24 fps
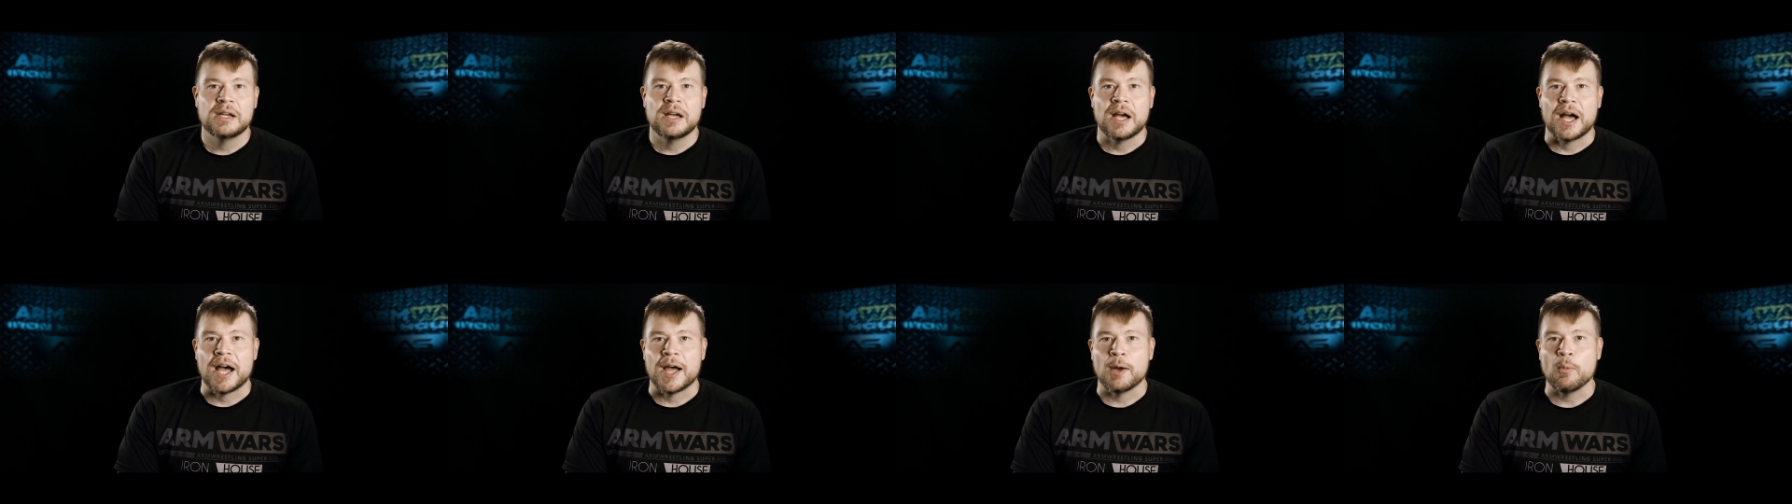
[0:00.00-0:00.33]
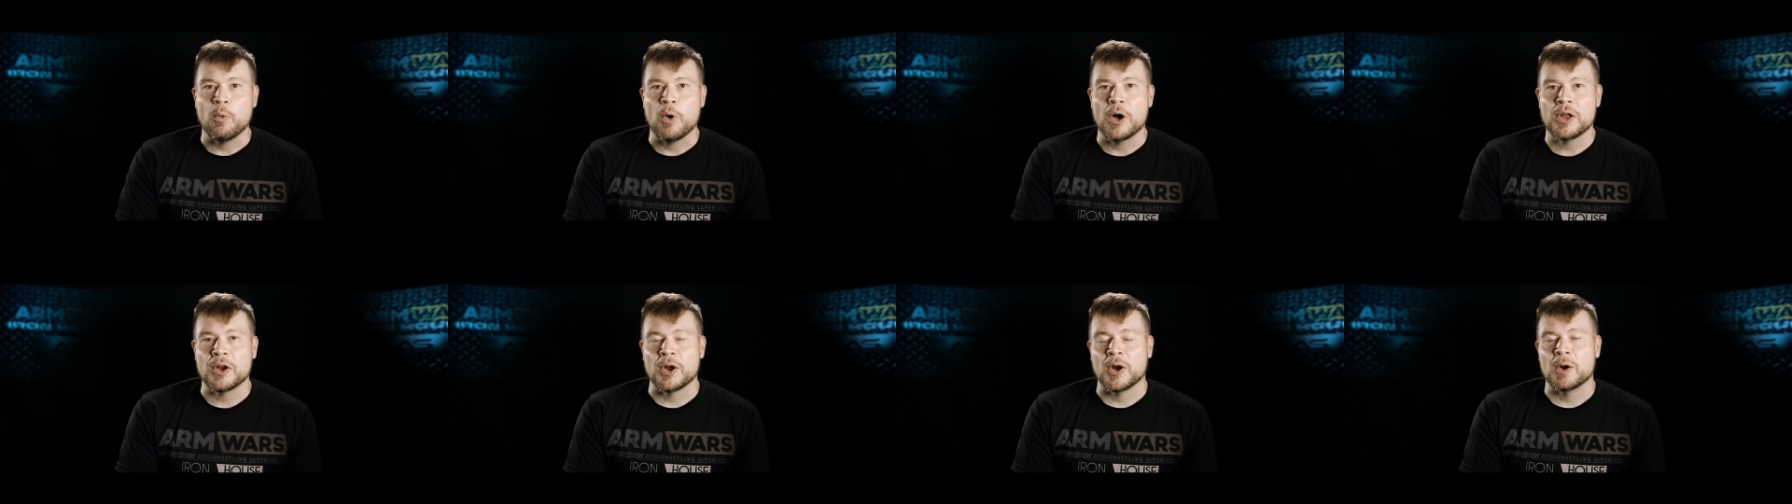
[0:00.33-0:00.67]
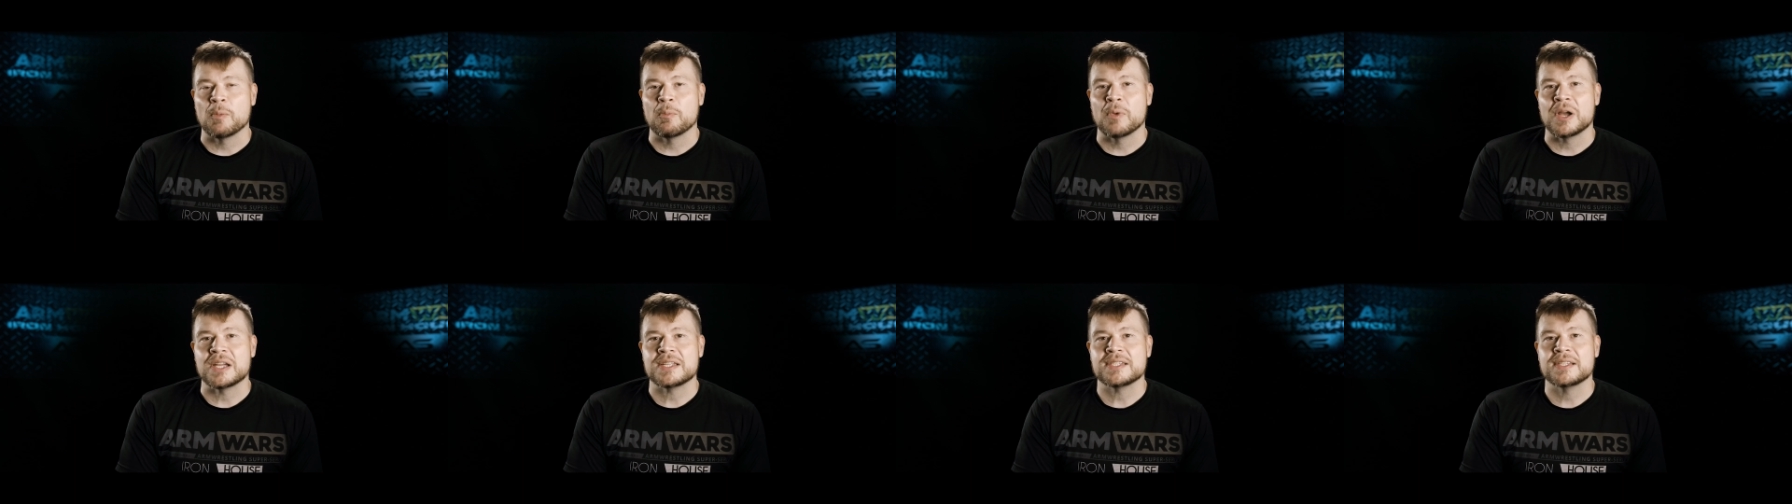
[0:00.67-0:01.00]
I want
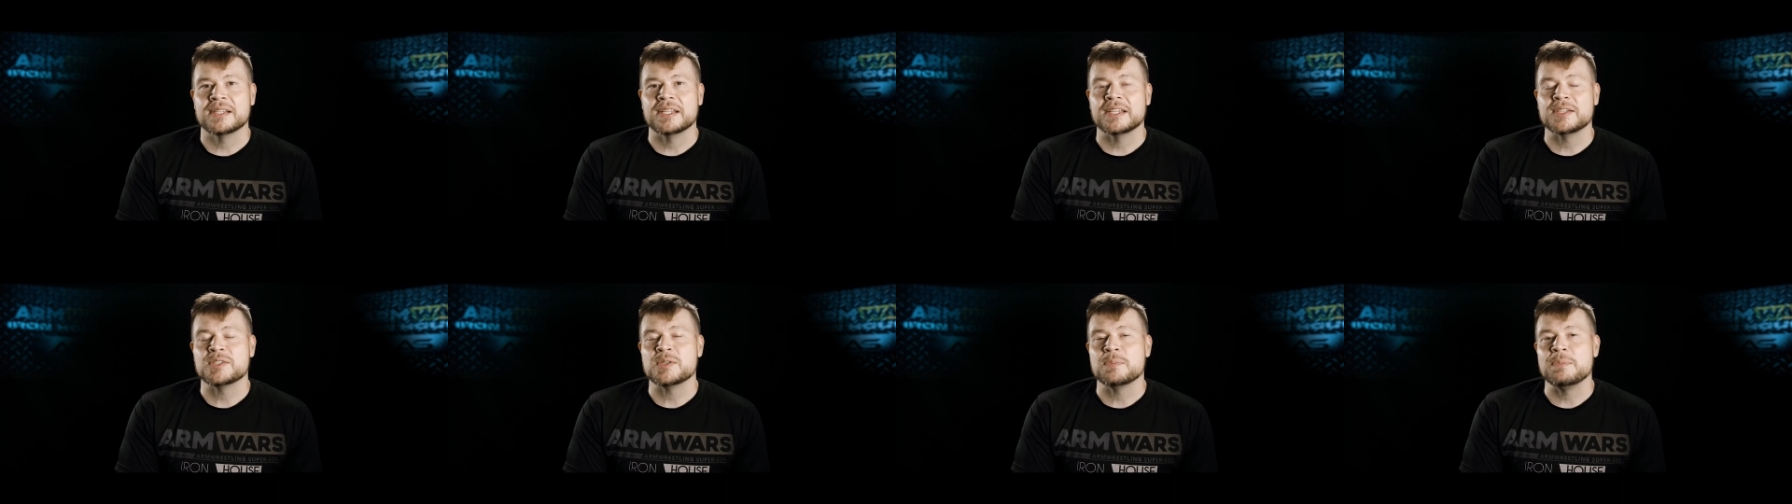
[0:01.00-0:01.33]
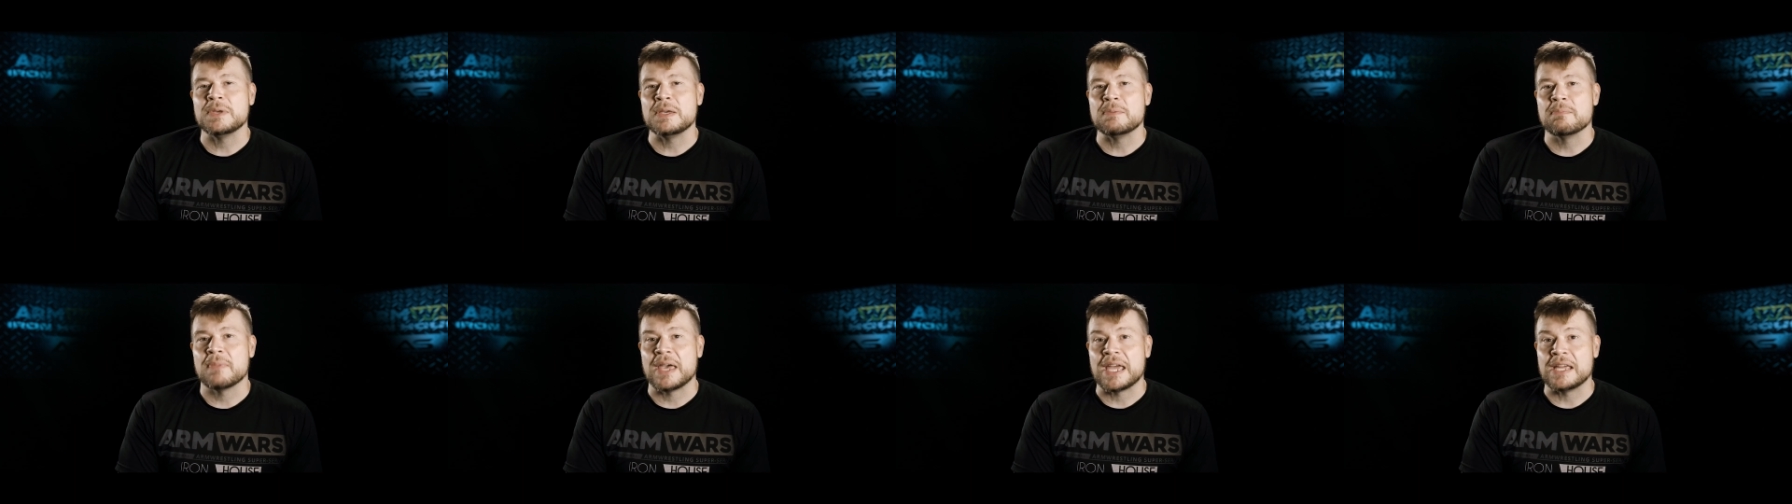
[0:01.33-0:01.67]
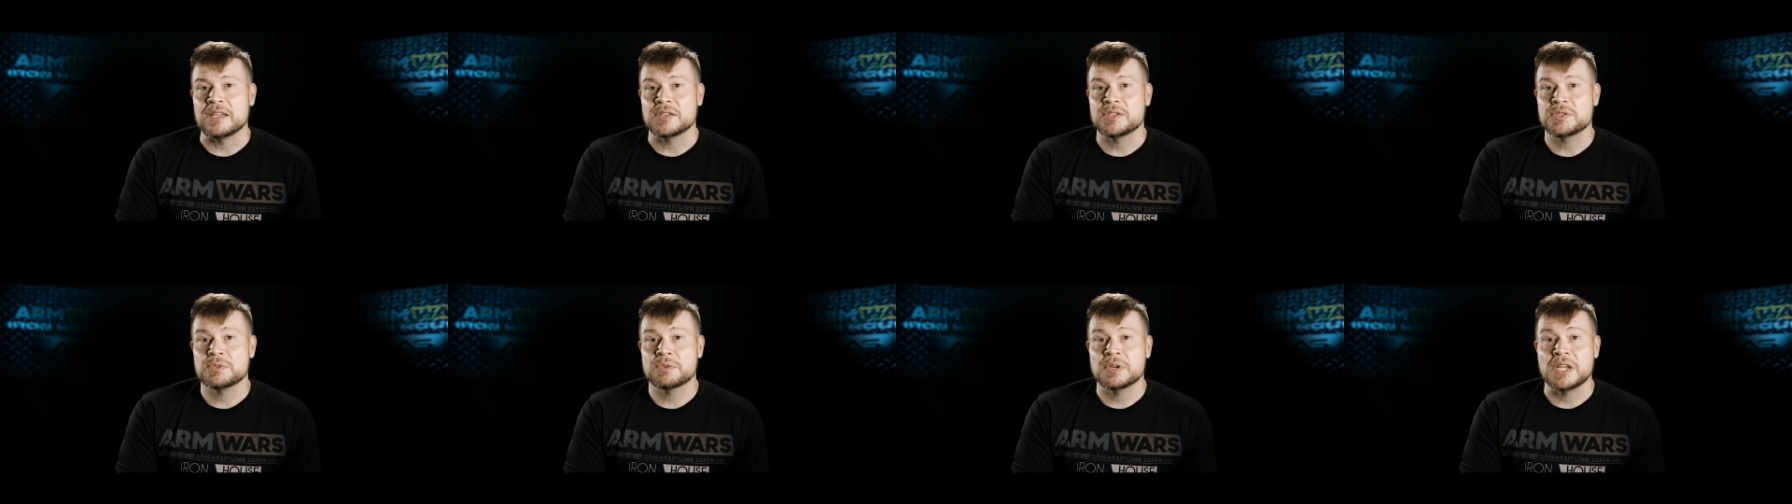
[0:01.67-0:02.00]
arm wrestling to be
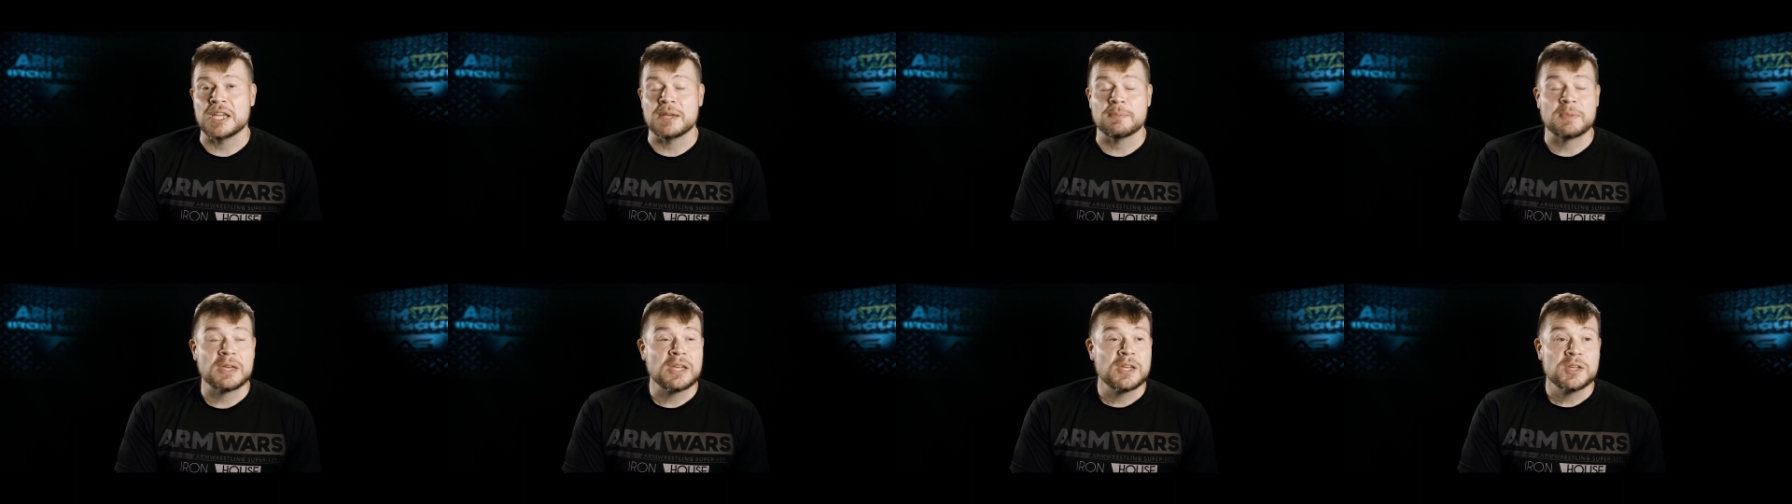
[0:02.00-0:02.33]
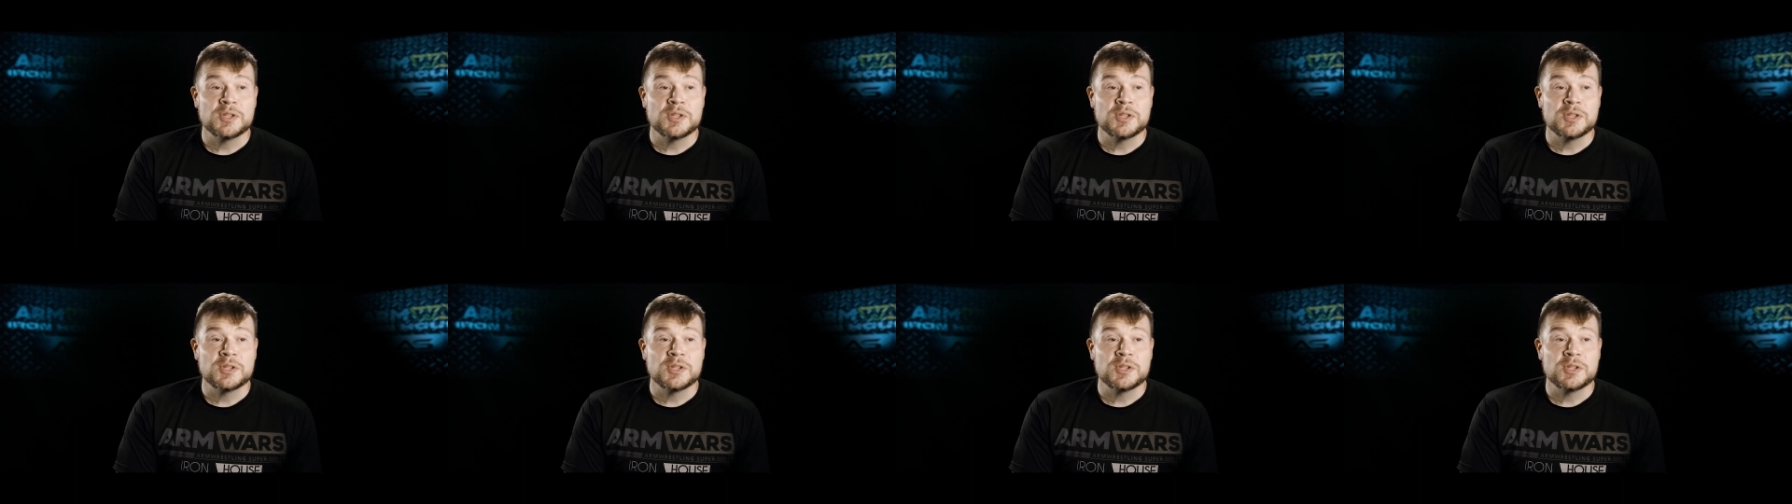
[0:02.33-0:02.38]
mainstream,